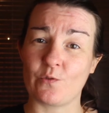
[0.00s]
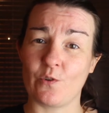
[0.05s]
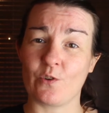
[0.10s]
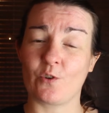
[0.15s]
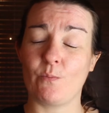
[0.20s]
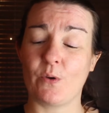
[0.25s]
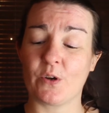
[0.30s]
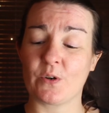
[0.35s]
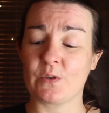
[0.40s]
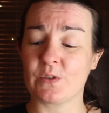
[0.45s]

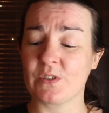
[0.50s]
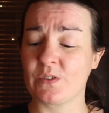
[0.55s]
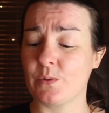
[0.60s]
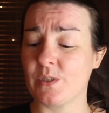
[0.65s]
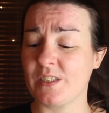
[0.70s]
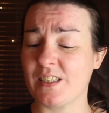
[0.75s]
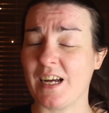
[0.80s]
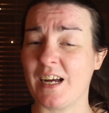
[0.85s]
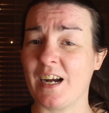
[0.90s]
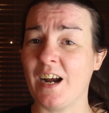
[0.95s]
Squonk bottles
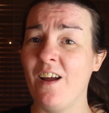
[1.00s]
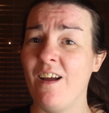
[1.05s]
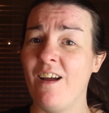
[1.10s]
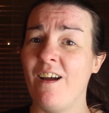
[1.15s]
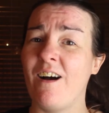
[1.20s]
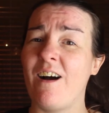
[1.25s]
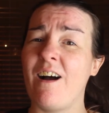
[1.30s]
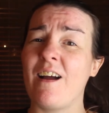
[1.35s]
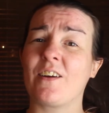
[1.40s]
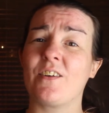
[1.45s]
was that
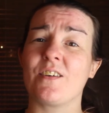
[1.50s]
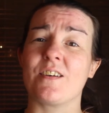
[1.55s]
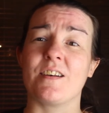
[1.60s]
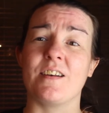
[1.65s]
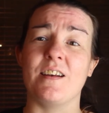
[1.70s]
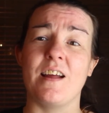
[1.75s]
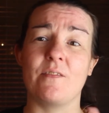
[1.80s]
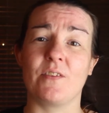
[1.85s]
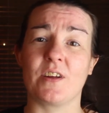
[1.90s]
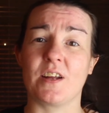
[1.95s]
I could
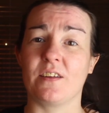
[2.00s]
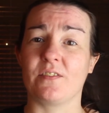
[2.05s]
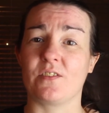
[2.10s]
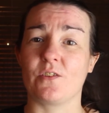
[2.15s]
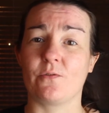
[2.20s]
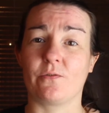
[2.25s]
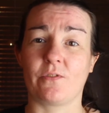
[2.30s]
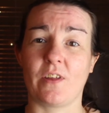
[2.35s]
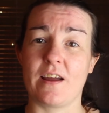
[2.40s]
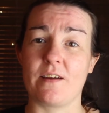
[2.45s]
never get
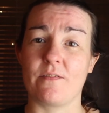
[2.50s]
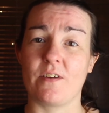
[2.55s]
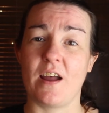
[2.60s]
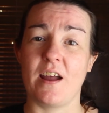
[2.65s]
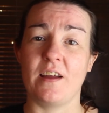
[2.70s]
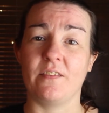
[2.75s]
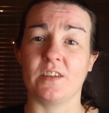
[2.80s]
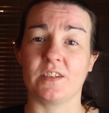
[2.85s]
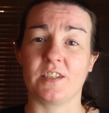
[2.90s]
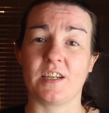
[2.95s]
the flavour
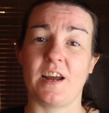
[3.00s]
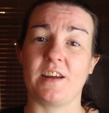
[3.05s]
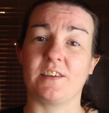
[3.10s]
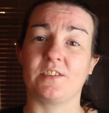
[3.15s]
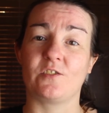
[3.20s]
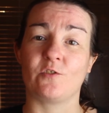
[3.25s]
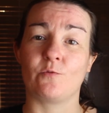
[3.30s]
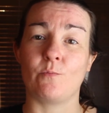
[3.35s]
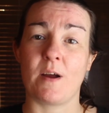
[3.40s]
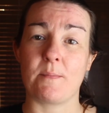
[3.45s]
and the
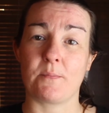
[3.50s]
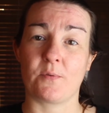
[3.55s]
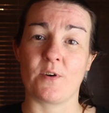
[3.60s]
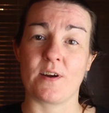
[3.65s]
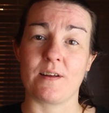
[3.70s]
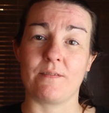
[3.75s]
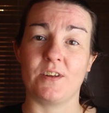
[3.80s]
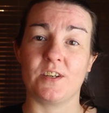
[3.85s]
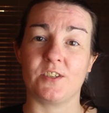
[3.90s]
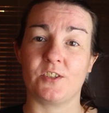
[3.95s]
taste of my
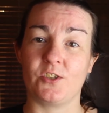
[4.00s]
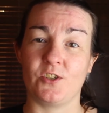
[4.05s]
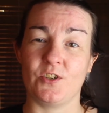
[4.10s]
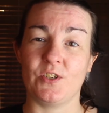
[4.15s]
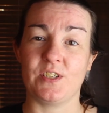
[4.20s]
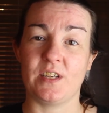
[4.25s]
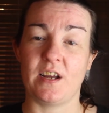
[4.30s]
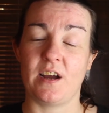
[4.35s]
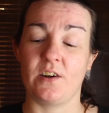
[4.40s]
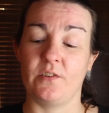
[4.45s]
previous
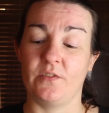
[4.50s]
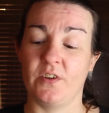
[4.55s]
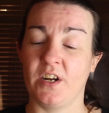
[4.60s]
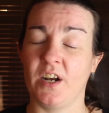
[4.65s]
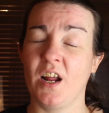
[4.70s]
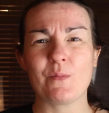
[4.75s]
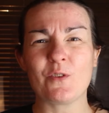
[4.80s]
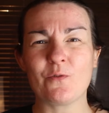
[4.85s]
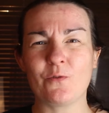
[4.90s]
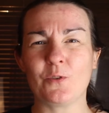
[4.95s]
juice out of
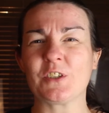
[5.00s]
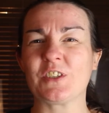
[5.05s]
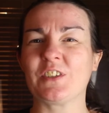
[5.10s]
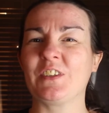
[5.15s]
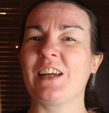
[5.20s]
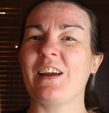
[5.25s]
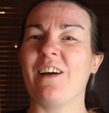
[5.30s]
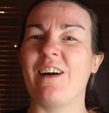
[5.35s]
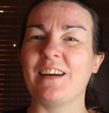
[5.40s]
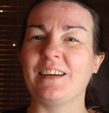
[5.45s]
it. But
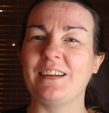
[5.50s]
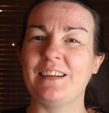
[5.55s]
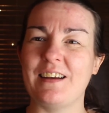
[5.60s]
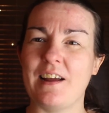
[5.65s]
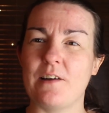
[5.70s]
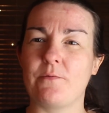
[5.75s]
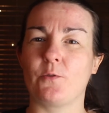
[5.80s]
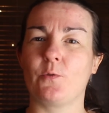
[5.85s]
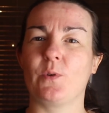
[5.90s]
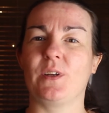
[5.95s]
unfortunately, I
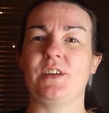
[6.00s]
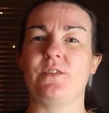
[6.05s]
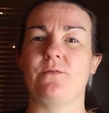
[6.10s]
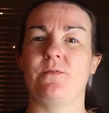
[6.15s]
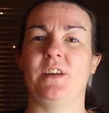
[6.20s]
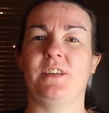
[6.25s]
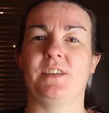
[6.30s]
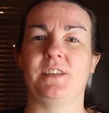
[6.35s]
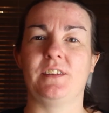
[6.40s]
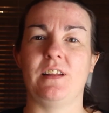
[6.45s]
never really
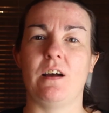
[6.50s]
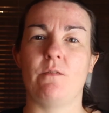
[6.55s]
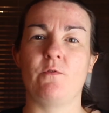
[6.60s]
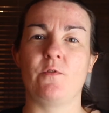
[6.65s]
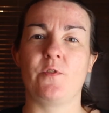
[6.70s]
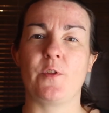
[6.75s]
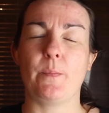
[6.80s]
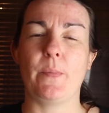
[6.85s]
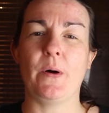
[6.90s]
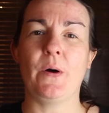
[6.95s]
fell in love
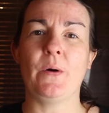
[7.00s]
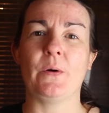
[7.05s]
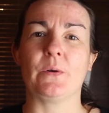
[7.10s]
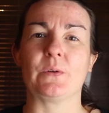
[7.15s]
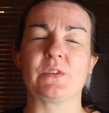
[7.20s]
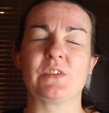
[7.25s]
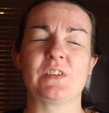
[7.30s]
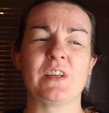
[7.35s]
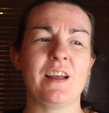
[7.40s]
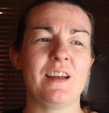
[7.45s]
with the
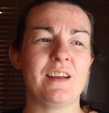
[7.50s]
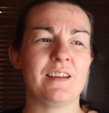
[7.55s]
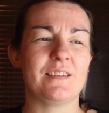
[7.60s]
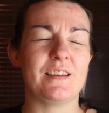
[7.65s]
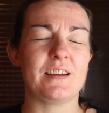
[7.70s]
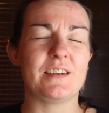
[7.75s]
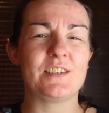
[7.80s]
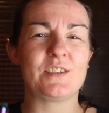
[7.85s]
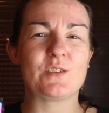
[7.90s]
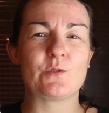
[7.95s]
Pulse.
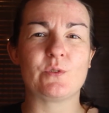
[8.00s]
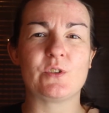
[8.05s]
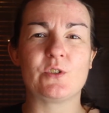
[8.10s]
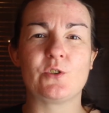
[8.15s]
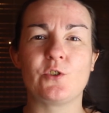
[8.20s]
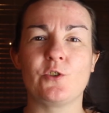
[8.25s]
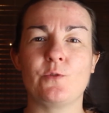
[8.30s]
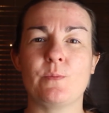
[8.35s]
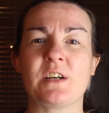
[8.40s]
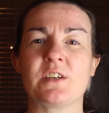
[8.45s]
There just was
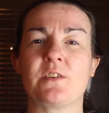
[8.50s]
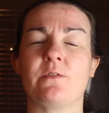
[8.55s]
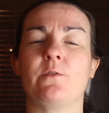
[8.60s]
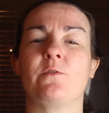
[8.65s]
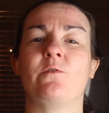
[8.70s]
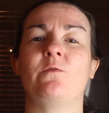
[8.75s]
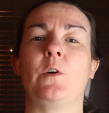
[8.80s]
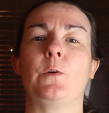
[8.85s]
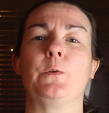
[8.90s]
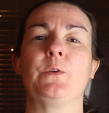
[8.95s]
too much of a
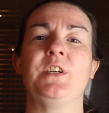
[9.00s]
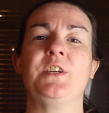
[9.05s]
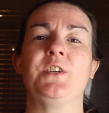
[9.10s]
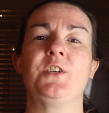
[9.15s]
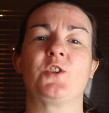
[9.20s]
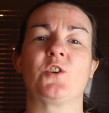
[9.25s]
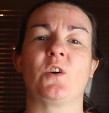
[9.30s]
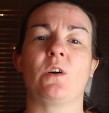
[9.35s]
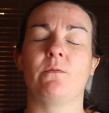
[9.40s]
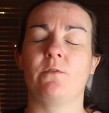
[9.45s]

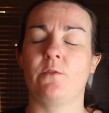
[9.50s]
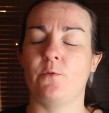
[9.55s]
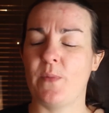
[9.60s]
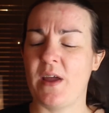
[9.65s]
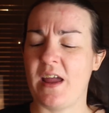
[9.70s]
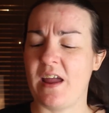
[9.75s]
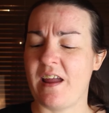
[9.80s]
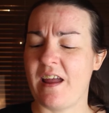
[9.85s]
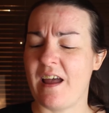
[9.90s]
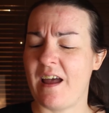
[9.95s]
voltage drop for
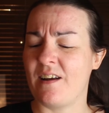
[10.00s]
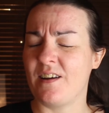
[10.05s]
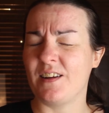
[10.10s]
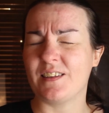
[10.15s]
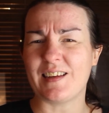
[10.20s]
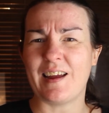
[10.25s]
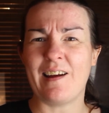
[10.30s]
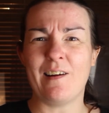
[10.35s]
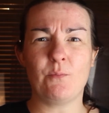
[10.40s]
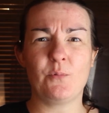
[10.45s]
me, and
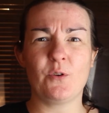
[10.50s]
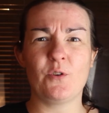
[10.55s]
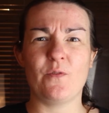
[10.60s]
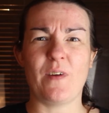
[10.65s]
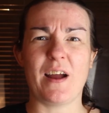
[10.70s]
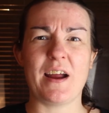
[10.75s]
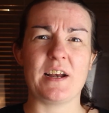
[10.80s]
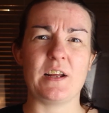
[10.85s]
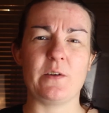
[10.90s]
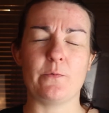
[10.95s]
its output
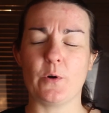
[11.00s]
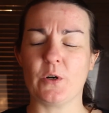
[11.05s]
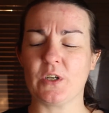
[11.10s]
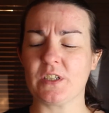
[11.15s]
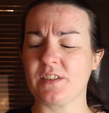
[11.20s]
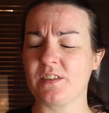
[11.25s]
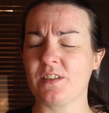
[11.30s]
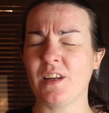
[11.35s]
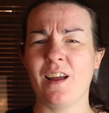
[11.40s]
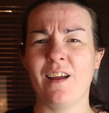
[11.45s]
of 80
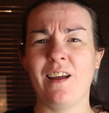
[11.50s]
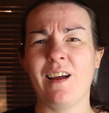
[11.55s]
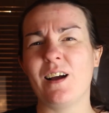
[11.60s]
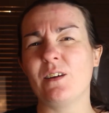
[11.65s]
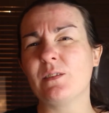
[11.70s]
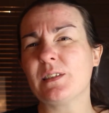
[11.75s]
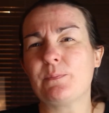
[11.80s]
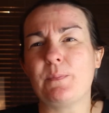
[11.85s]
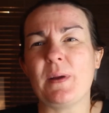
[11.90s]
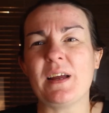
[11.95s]
watts,
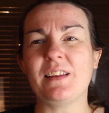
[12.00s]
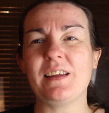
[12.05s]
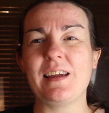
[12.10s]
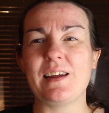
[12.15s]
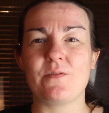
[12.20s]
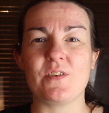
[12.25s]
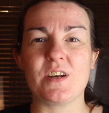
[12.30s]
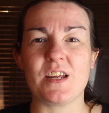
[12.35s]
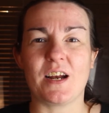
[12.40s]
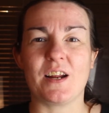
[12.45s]
I was barely
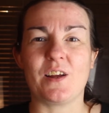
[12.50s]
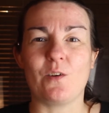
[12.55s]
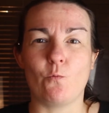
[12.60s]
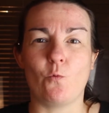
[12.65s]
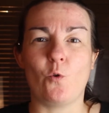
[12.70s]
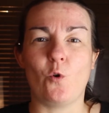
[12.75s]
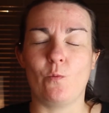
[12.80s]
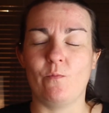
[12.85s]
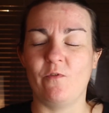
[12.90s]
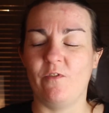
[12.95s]
even getting a
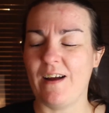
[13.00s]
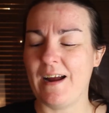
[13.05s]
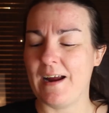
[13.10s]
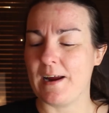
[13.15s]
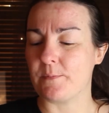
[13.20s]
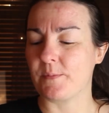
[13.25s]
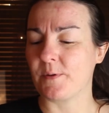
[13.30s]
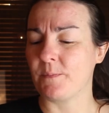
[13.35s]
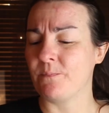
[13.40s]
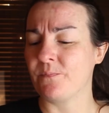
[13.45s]
warm
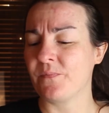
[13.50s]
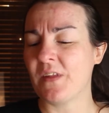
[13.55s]
vape.